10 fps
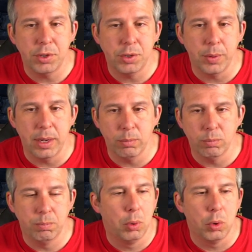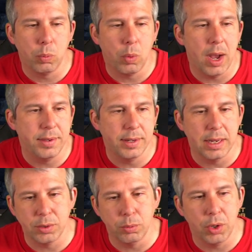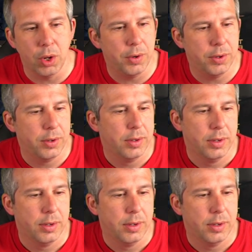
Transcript: She's doing it board wide, so that's all good.